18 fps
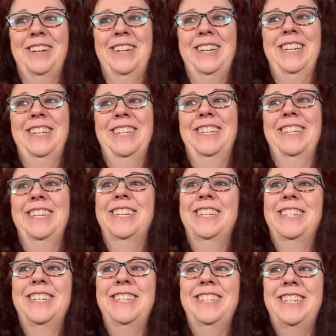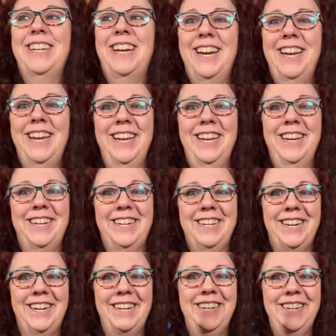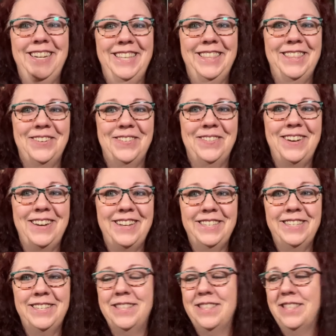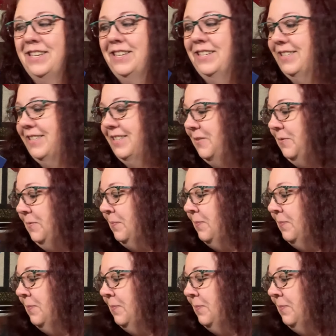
like, Diane, I need the rest of this.